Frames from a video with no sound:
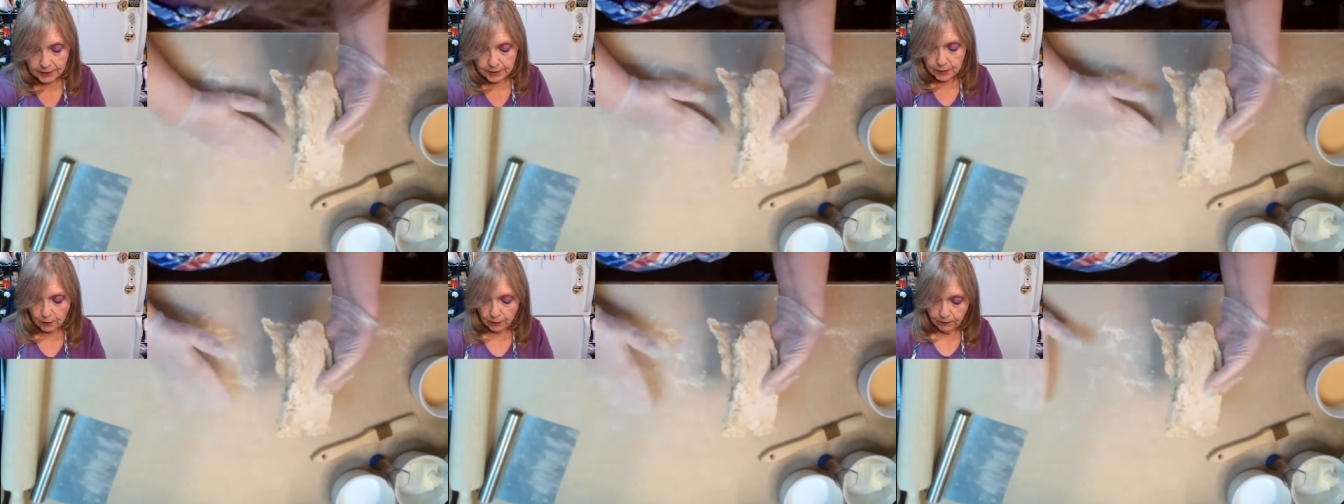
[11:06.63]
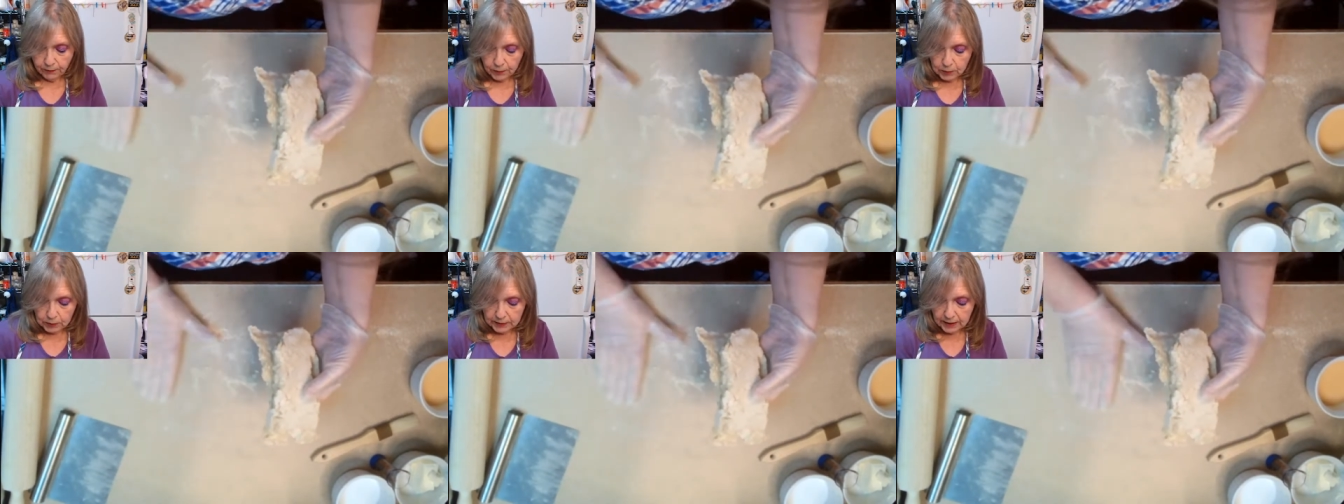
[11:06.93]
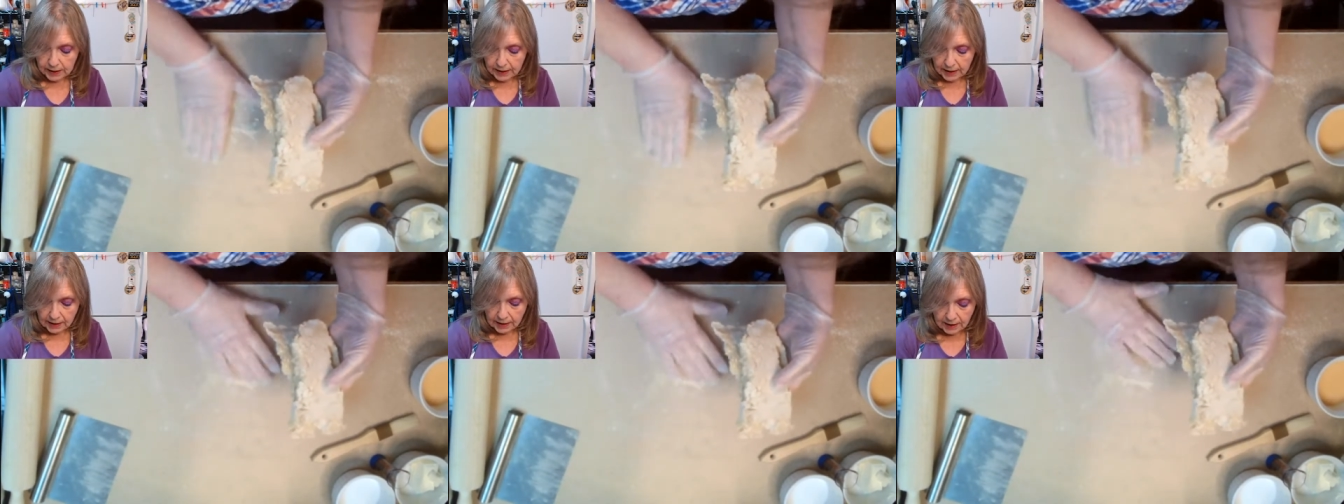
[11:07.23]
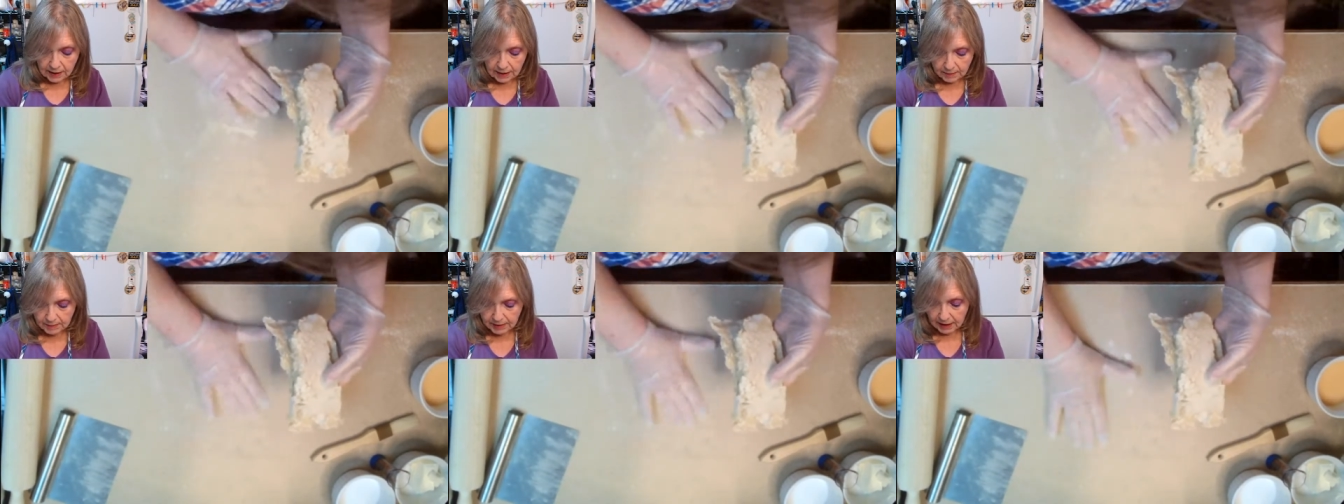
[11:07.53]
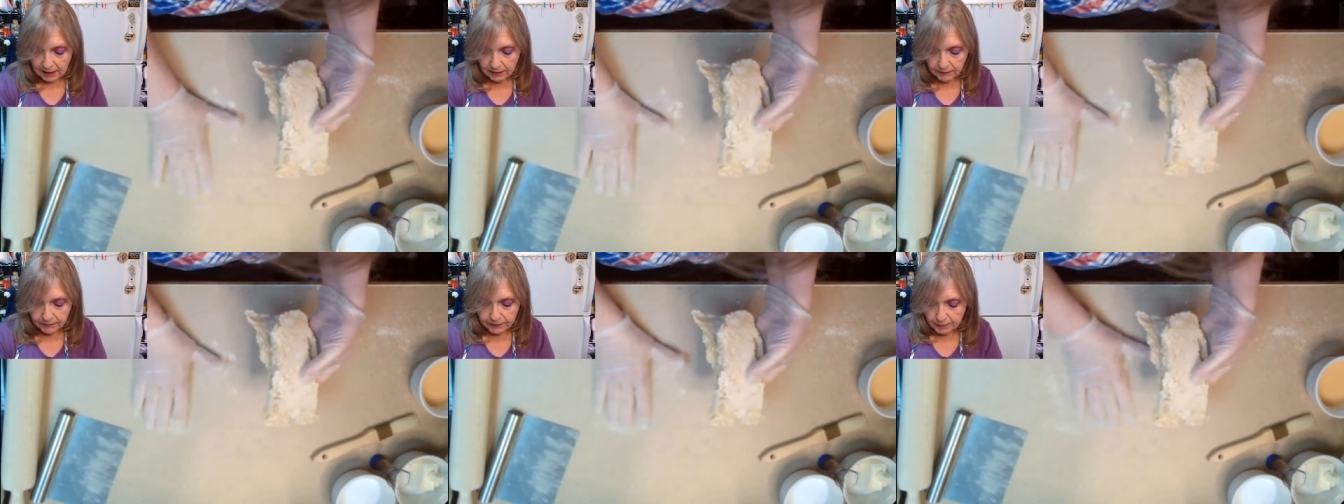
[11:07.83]
So fold it into the
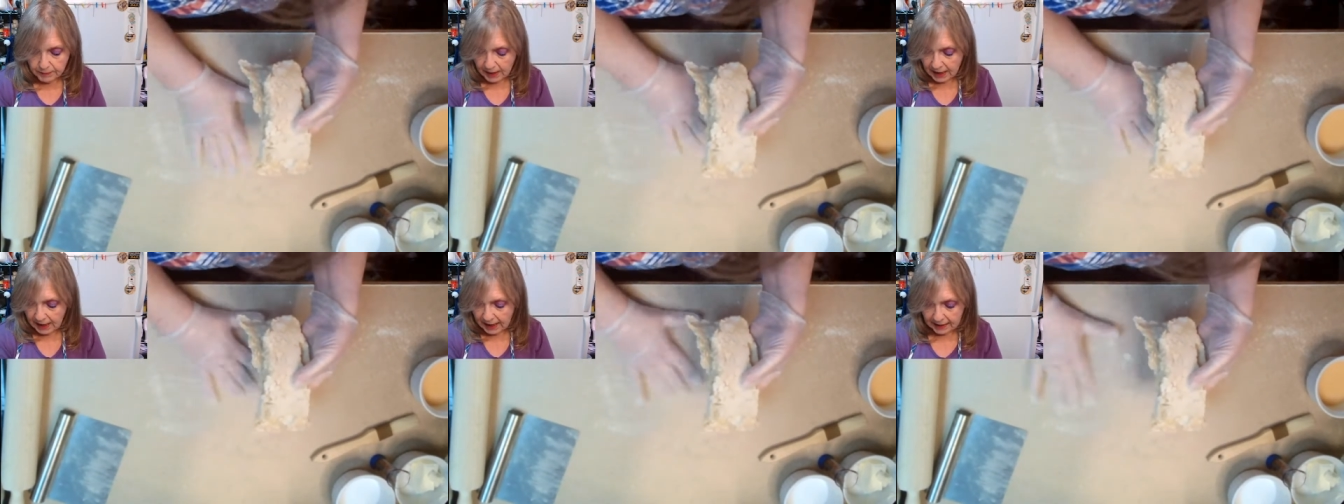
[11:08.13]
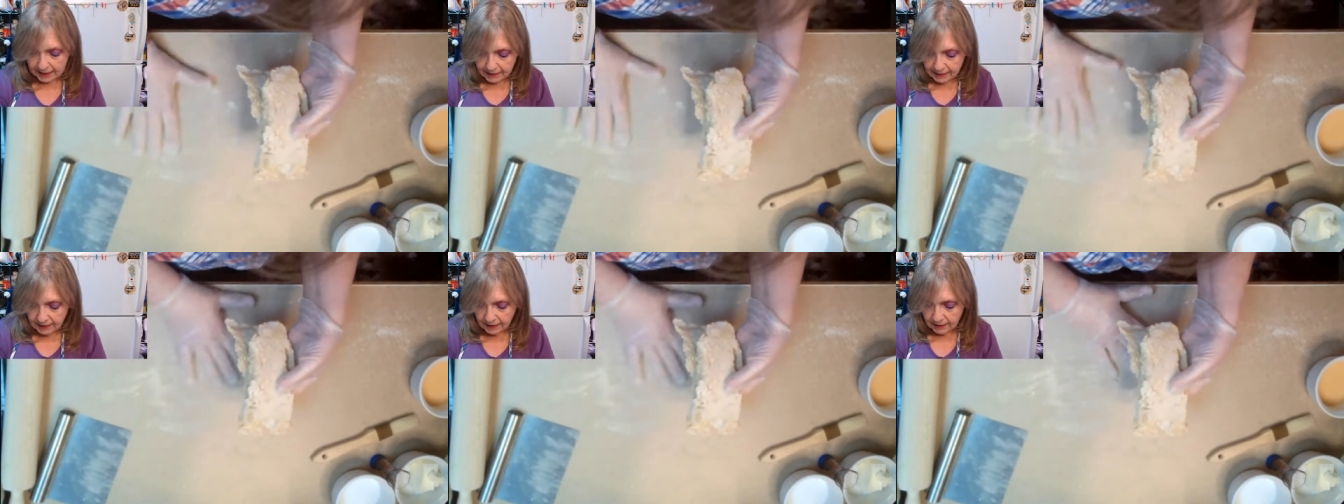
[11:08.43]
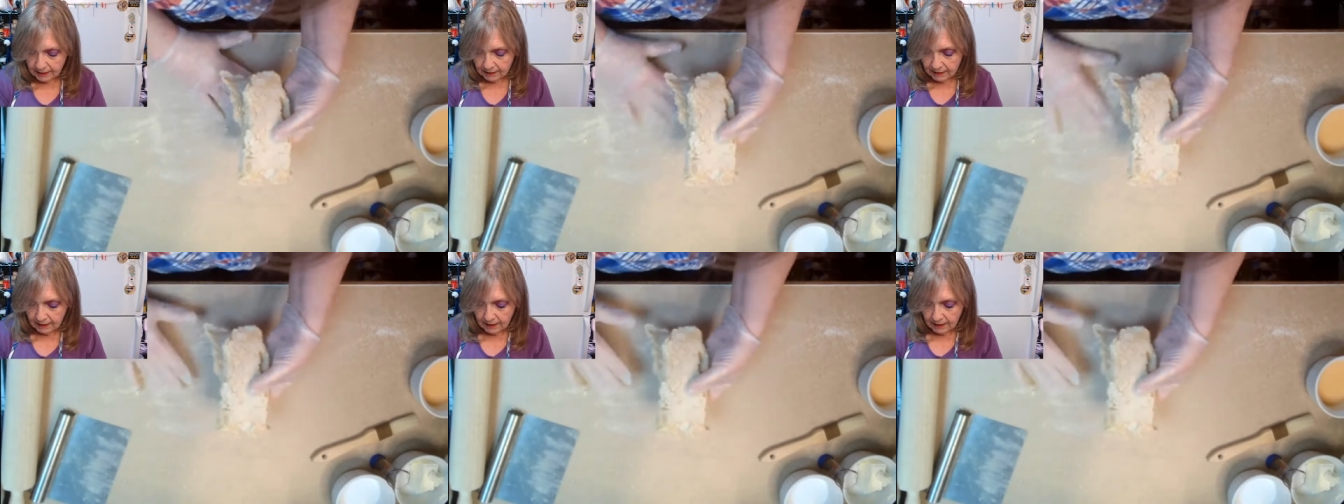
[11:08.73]
middle from the end.